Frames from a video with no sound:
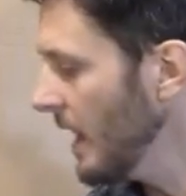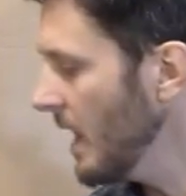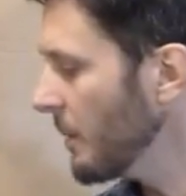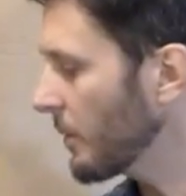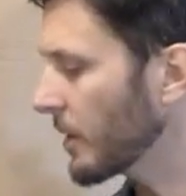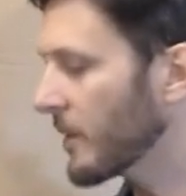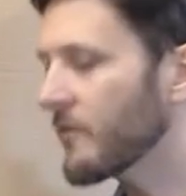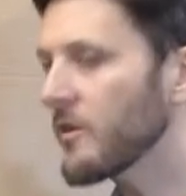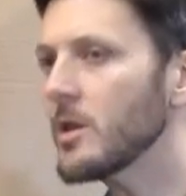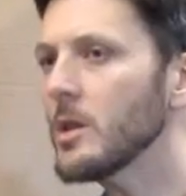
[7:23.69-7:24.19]

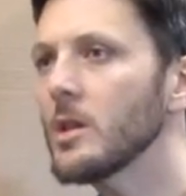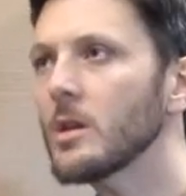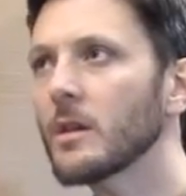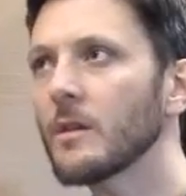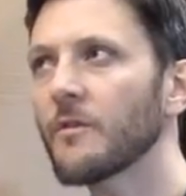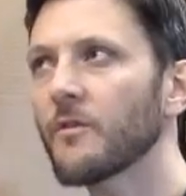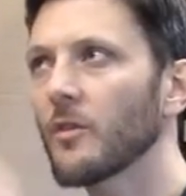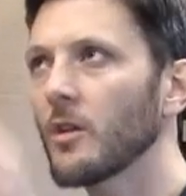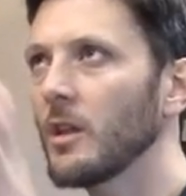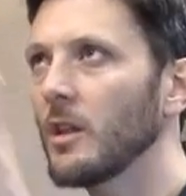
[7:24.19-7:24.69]
But if you're looking
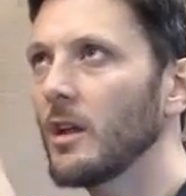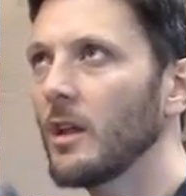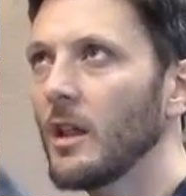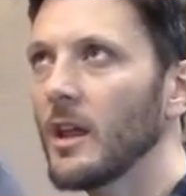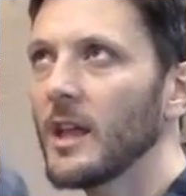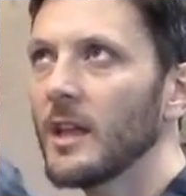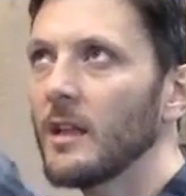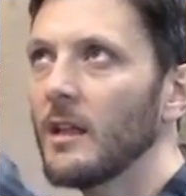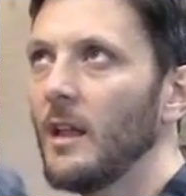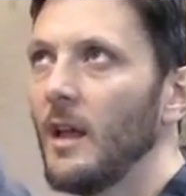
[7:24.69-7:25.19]
for a little
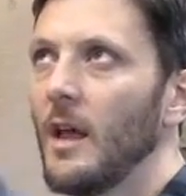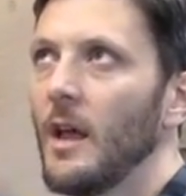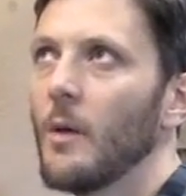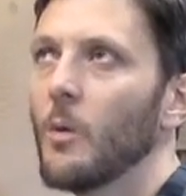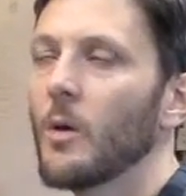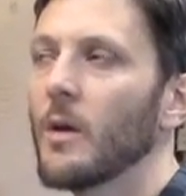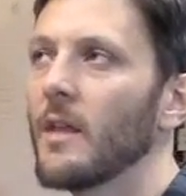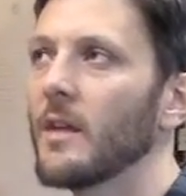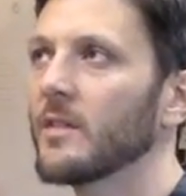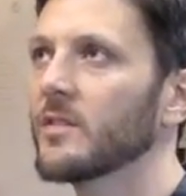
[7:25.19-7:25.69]
hill
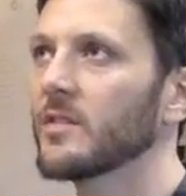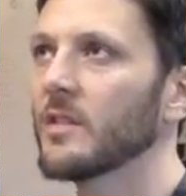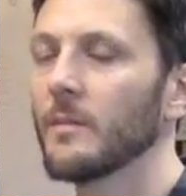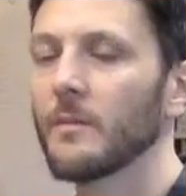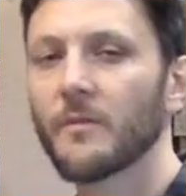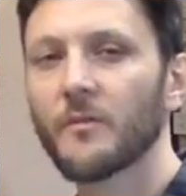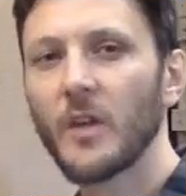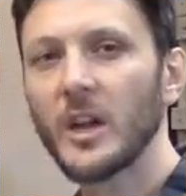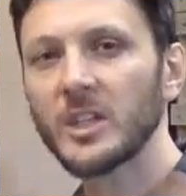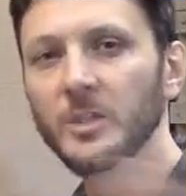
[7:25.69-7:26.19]
where there's some
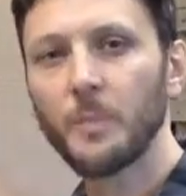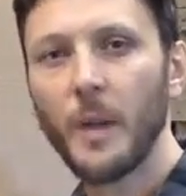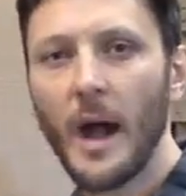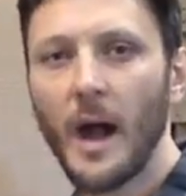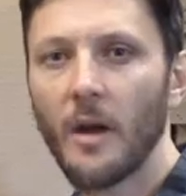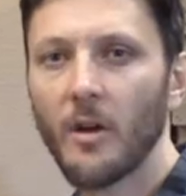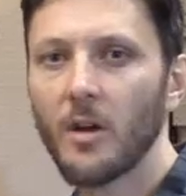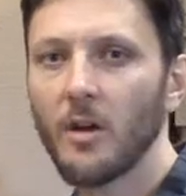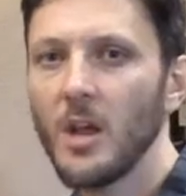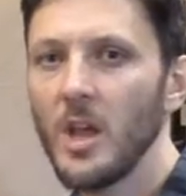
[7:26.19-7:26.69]
fresh
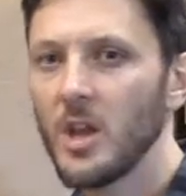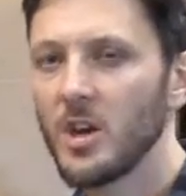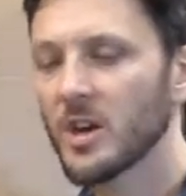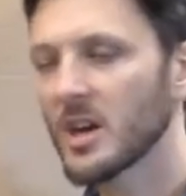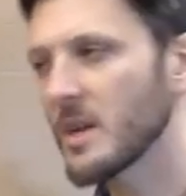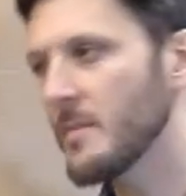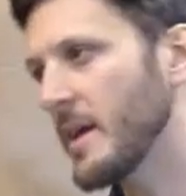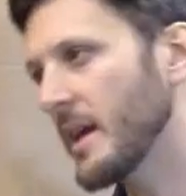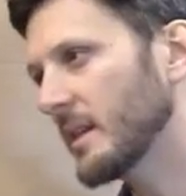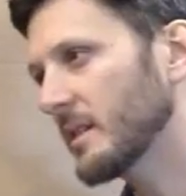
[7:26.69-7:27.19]
powder, you're
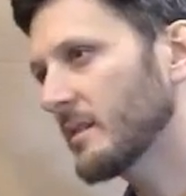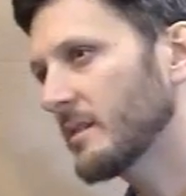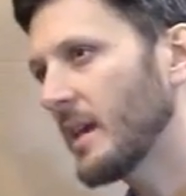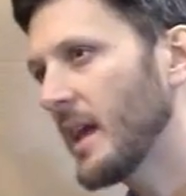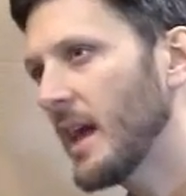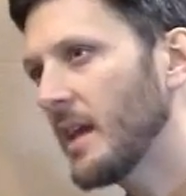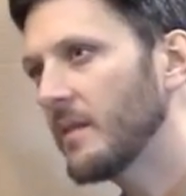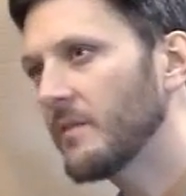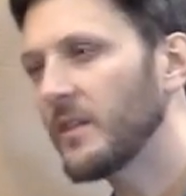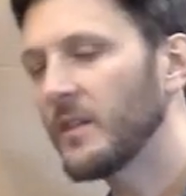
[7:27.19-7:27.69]
going to make
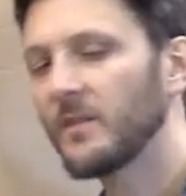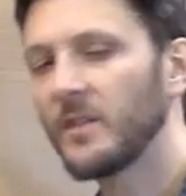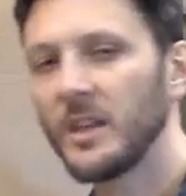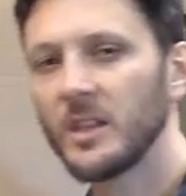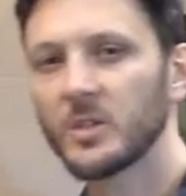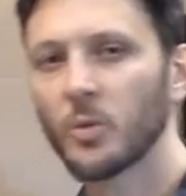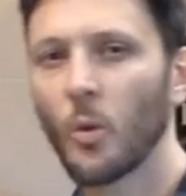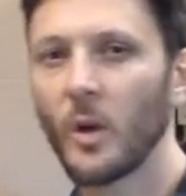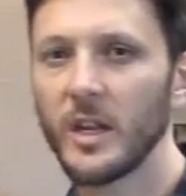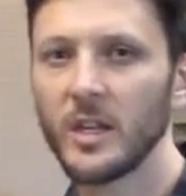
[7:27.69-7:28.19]
10, 15,
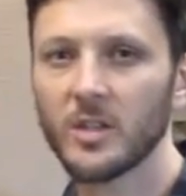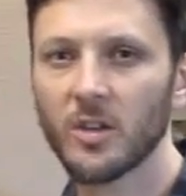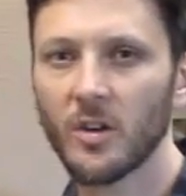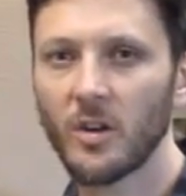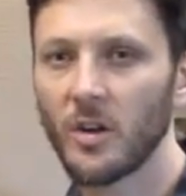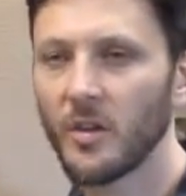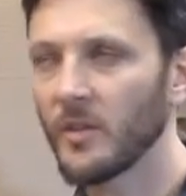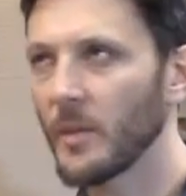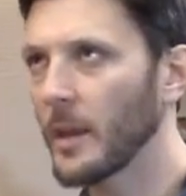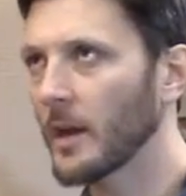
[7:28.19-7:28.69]
20
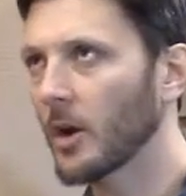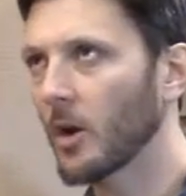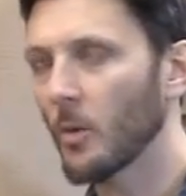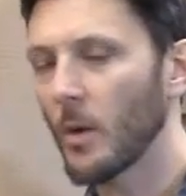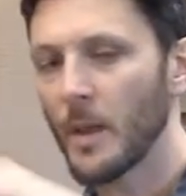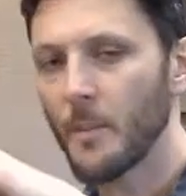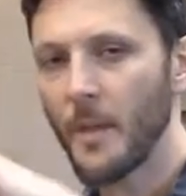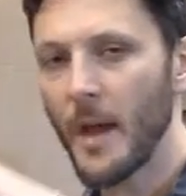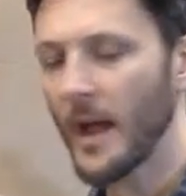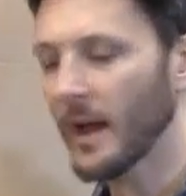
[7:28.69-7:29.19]
turns and then go
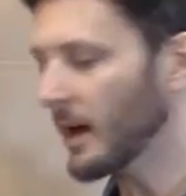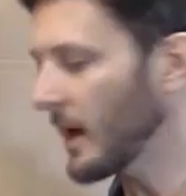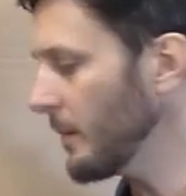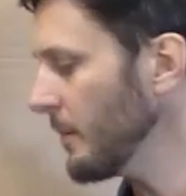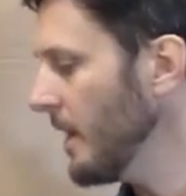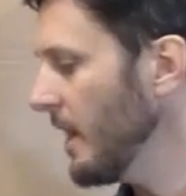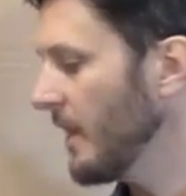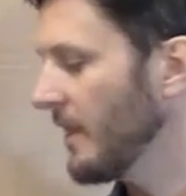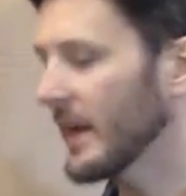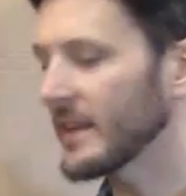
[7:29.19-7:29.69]
right back
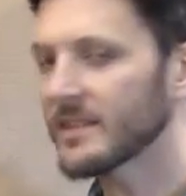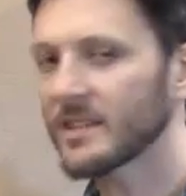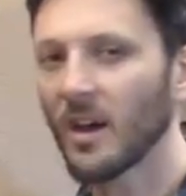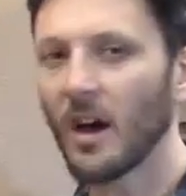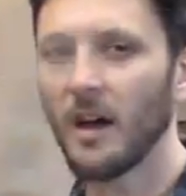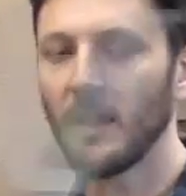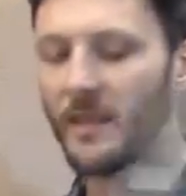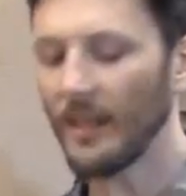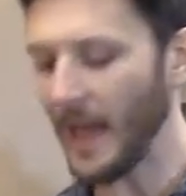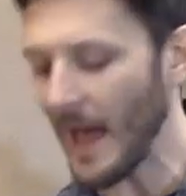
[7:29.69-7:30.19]
up. That's
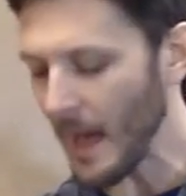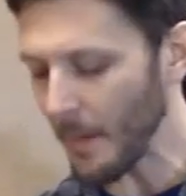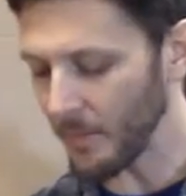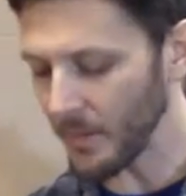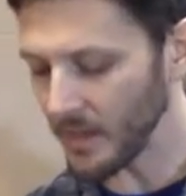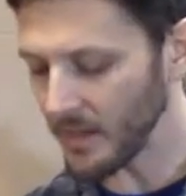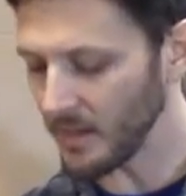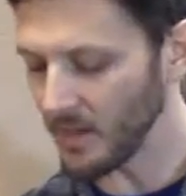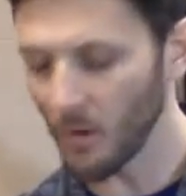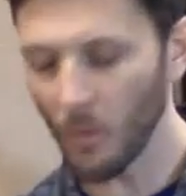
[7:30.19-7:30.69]
called
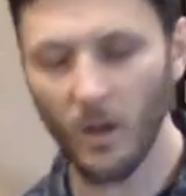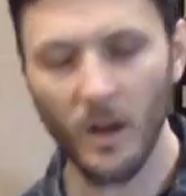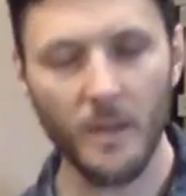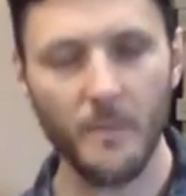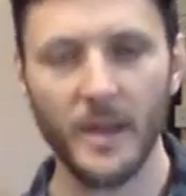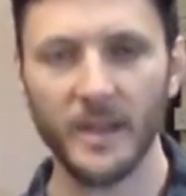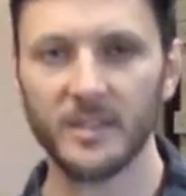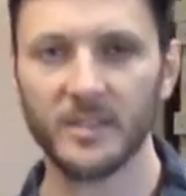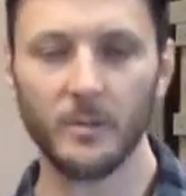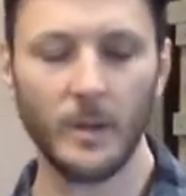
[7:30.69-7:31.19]
lapping. You don't want to
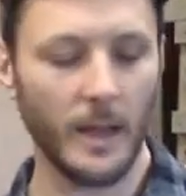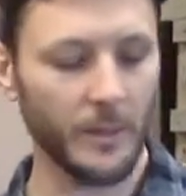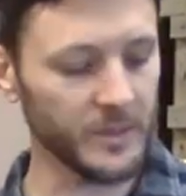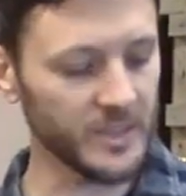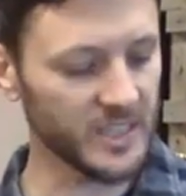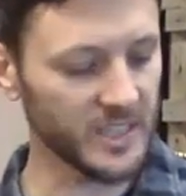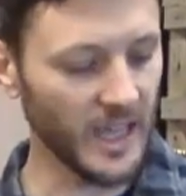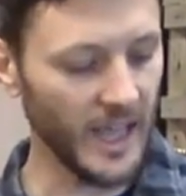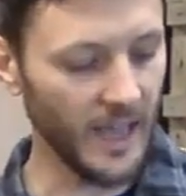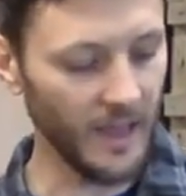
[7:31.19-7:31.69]
mess around with
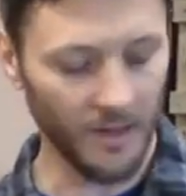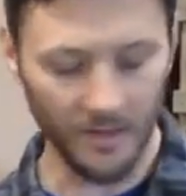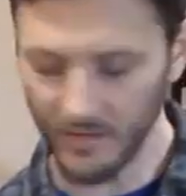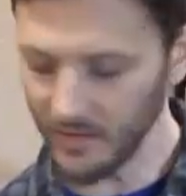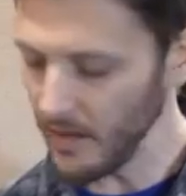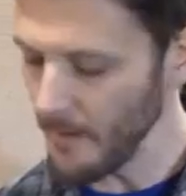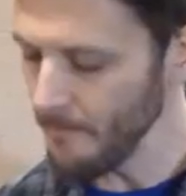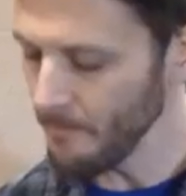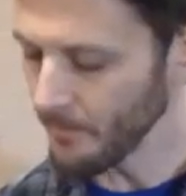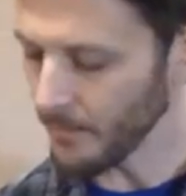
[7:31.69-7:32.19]

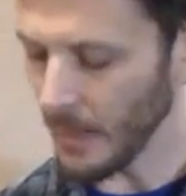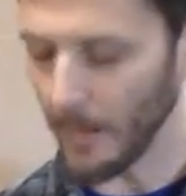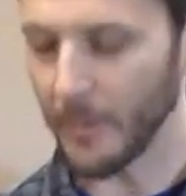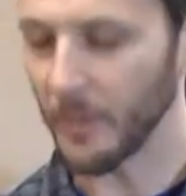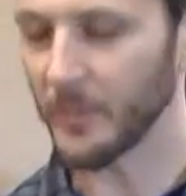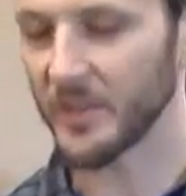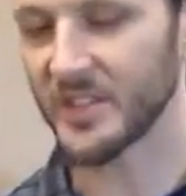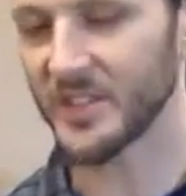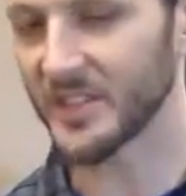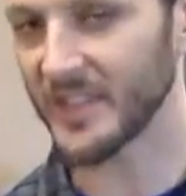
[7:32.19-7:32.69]

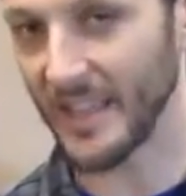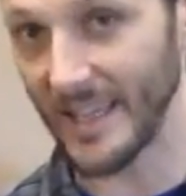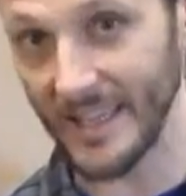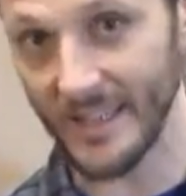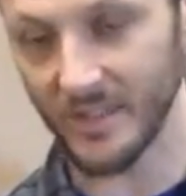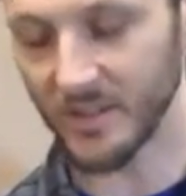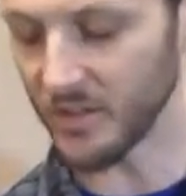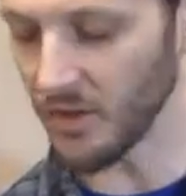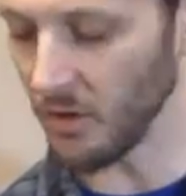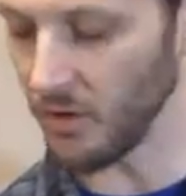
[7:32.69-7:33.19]
with
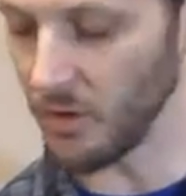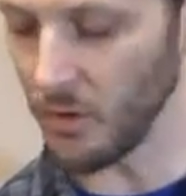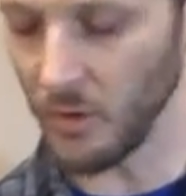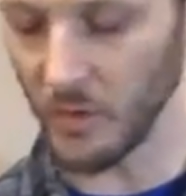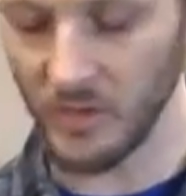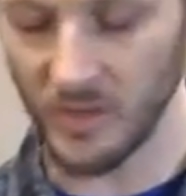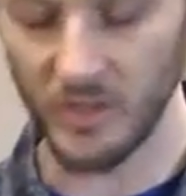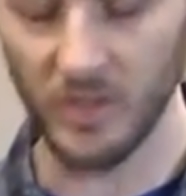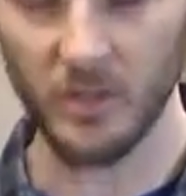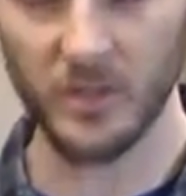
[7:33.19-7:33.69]
skins, so you
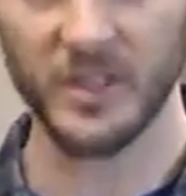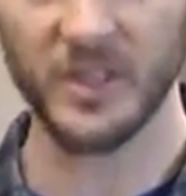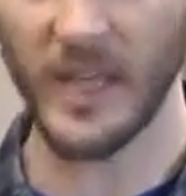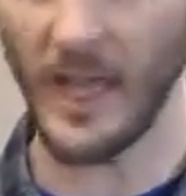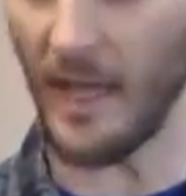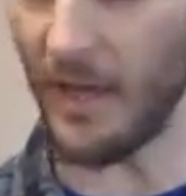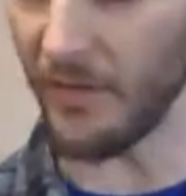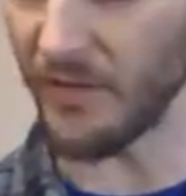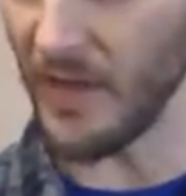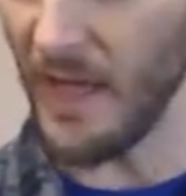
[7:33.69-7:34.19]
use your scales.